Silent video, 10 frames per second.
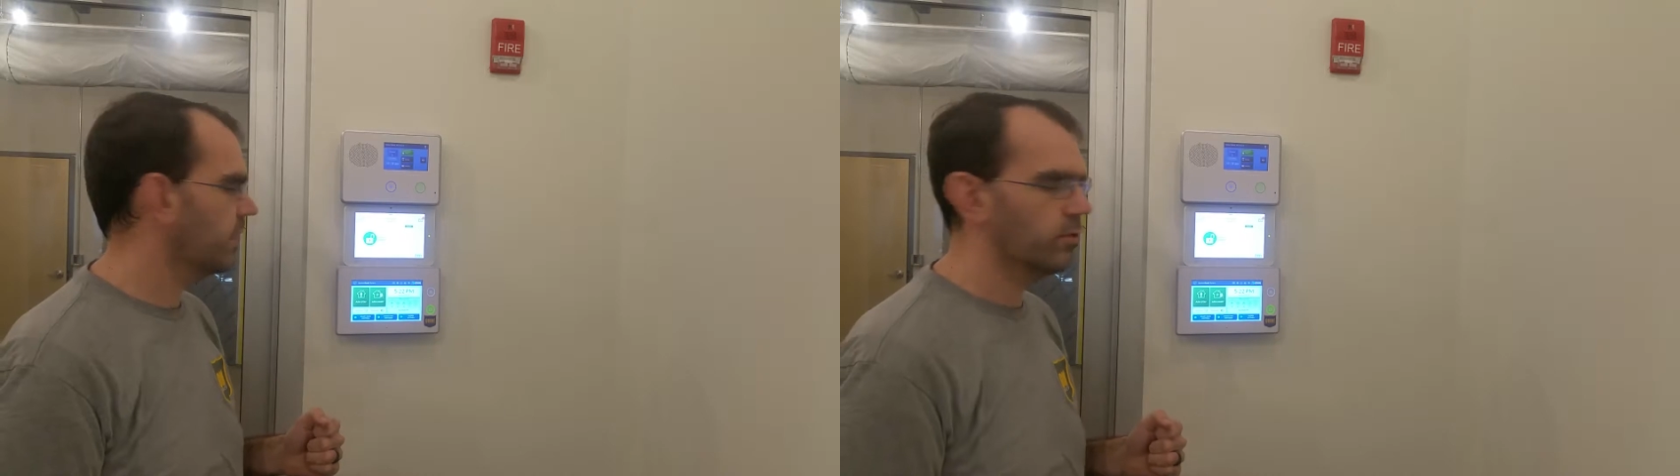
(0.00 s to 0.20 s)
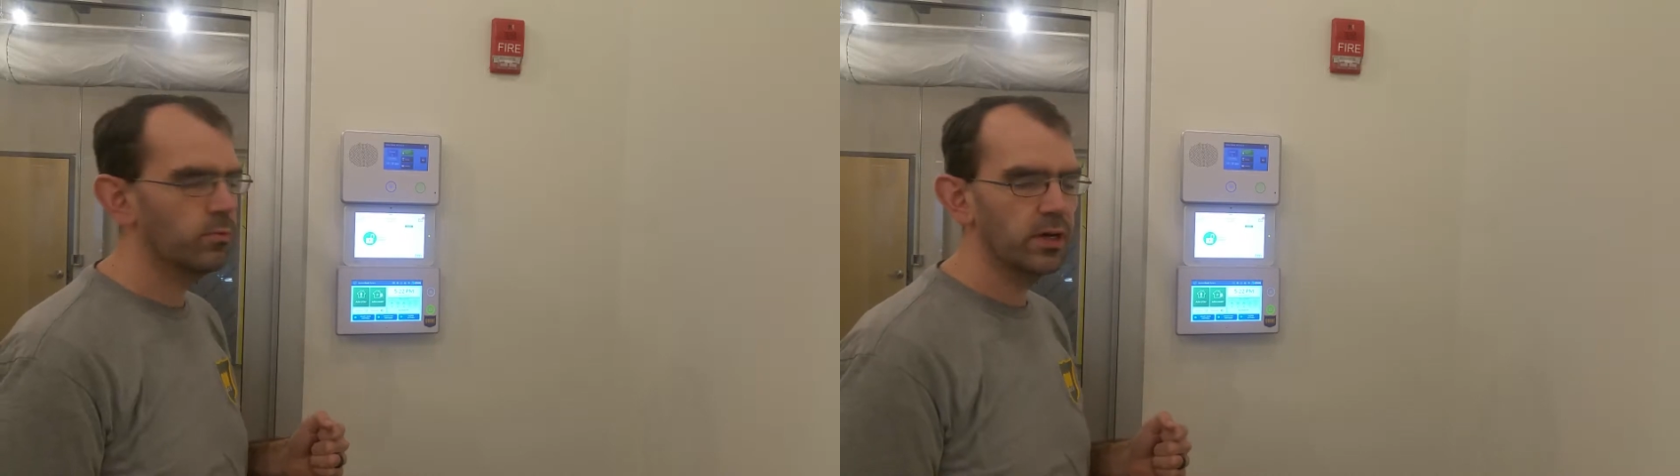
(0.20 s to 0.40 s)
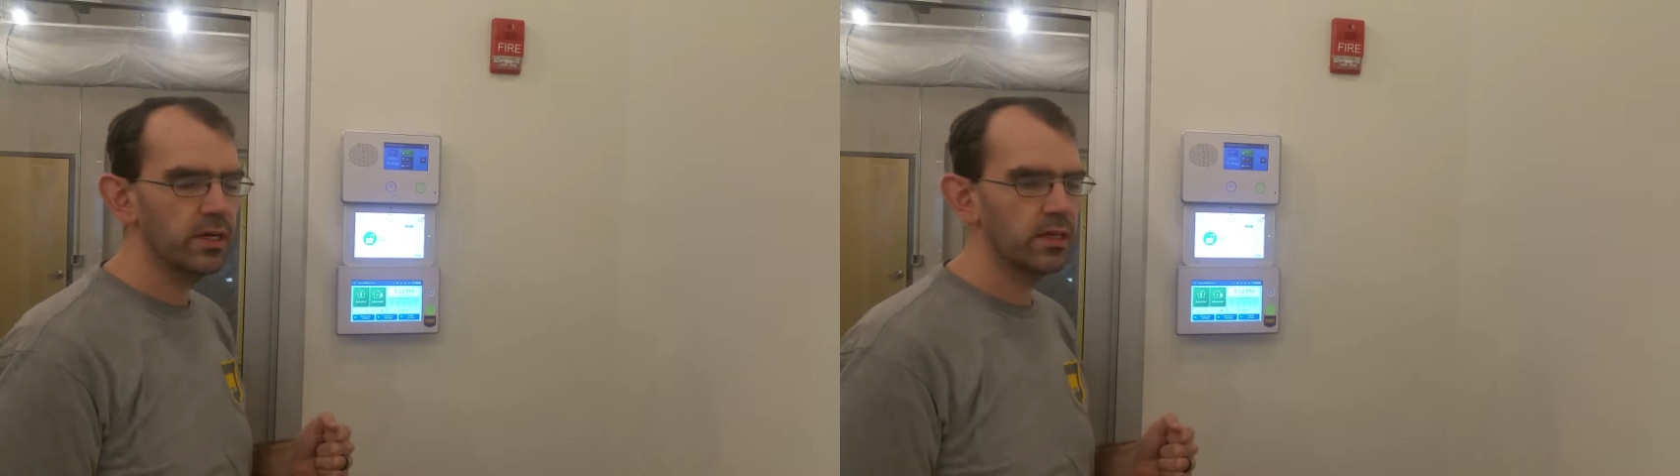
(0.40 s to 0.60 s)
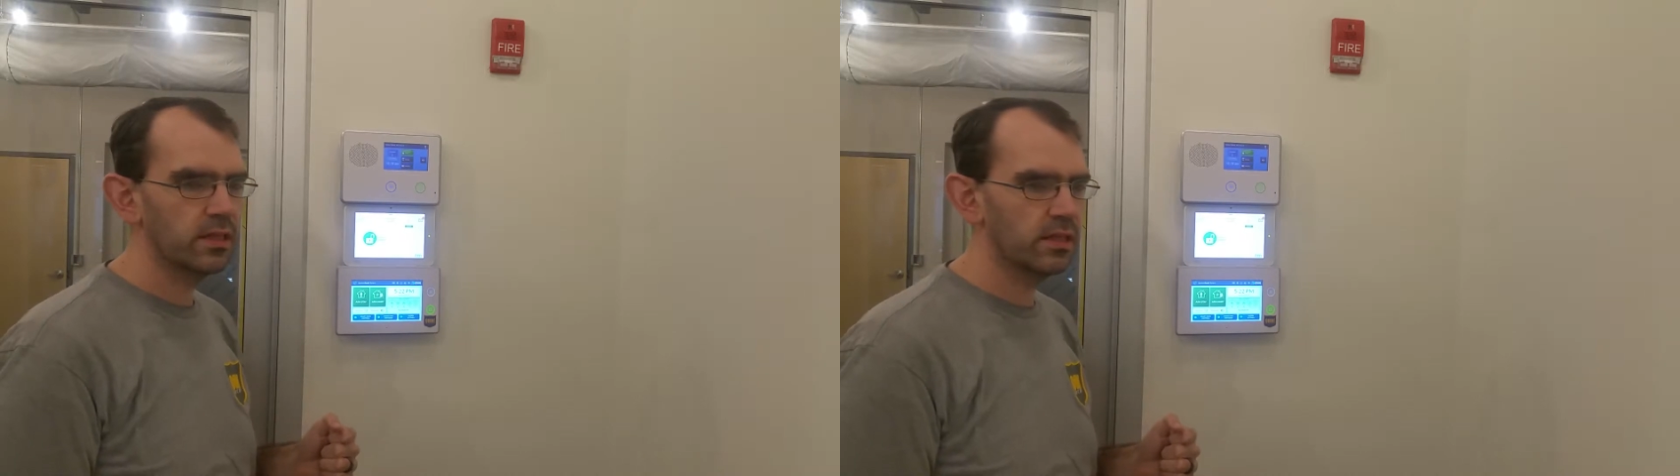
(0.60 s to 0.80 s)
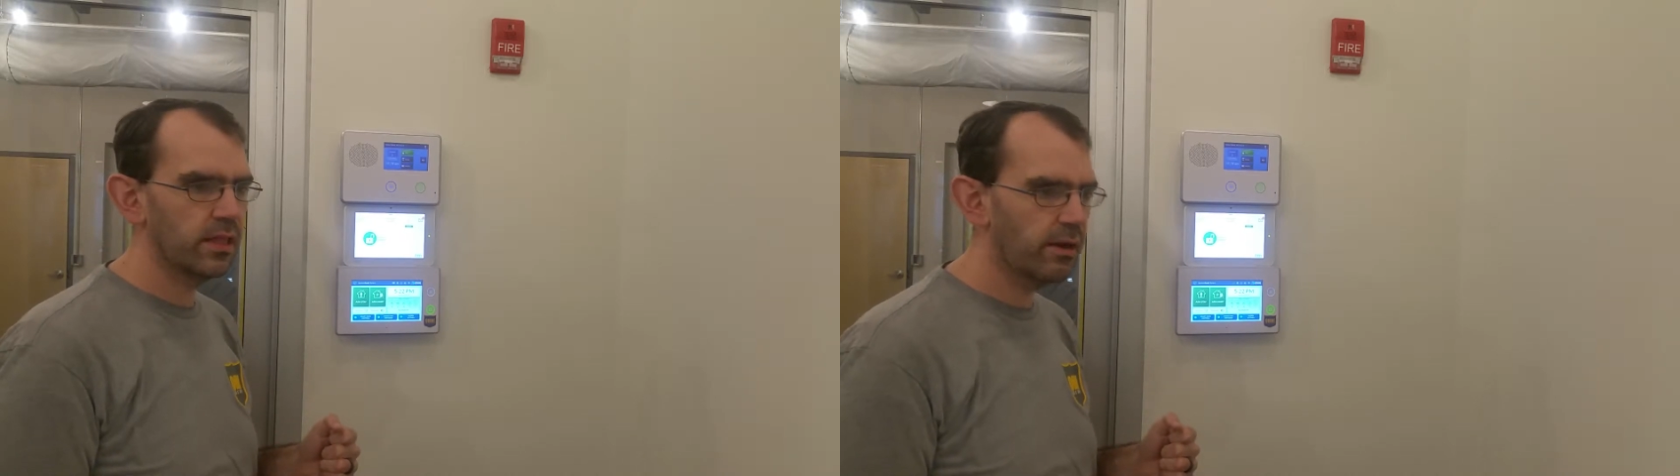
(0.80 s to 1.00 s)
has one
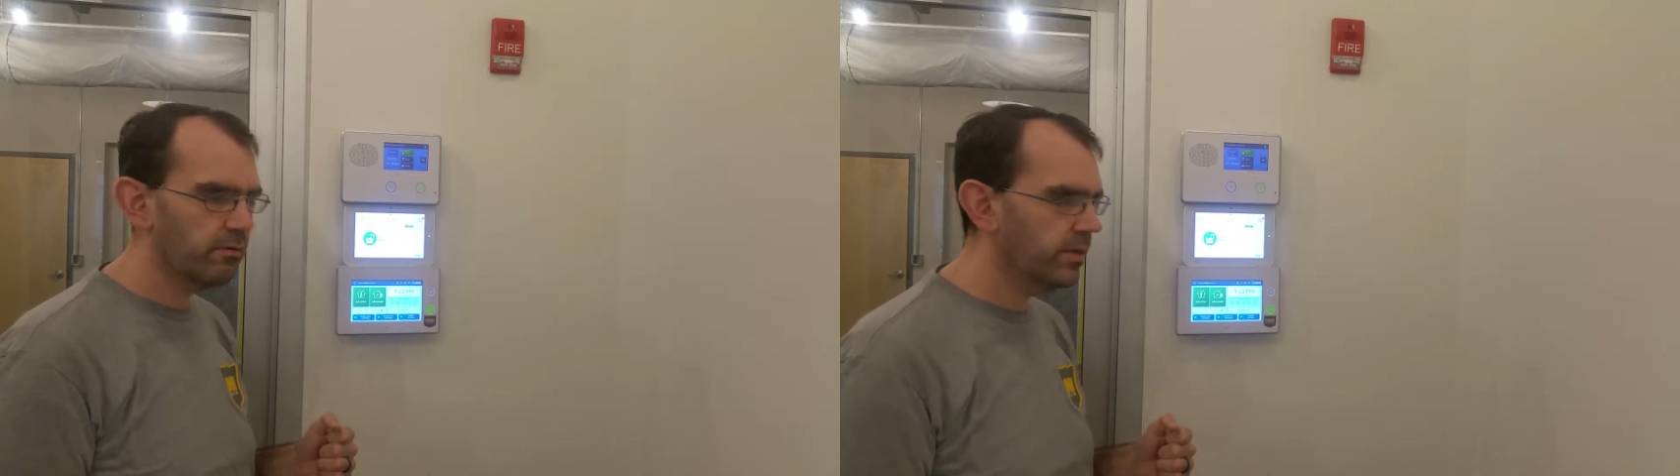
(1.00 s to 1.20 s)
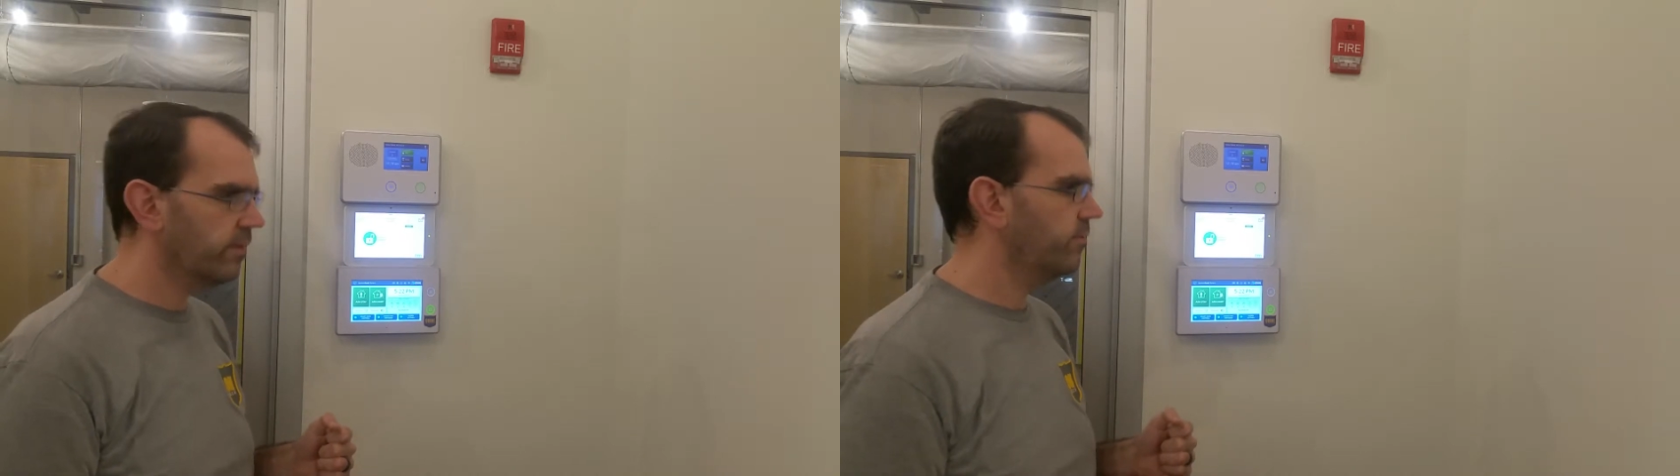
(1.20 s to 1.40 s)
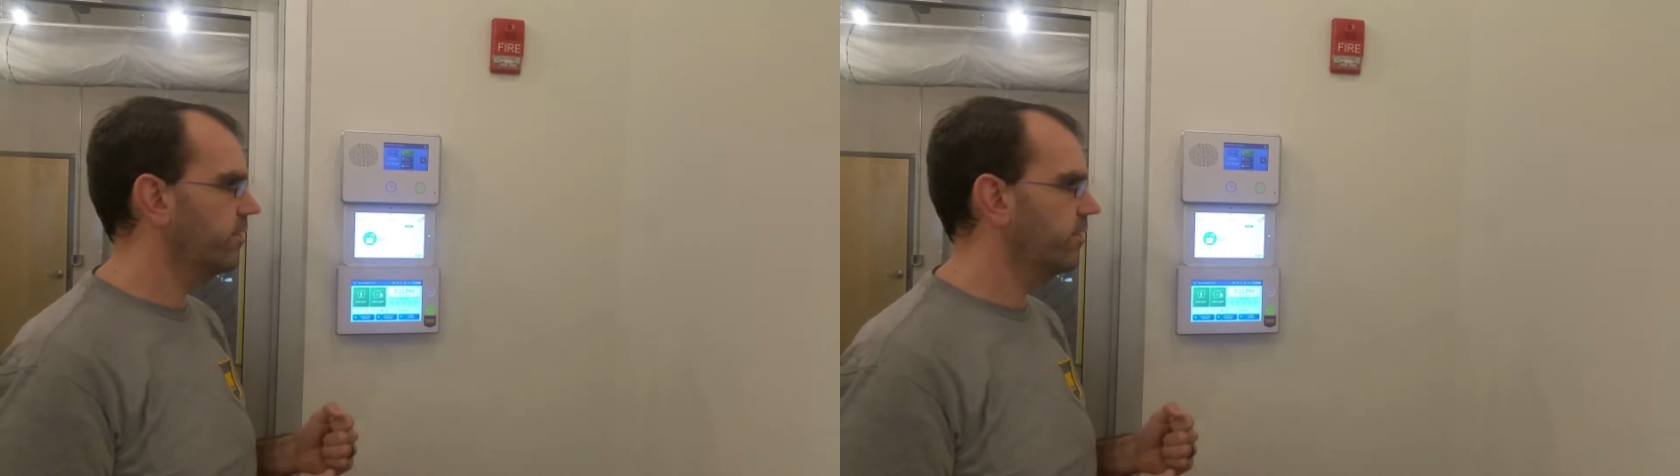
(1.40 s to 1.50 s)
glaring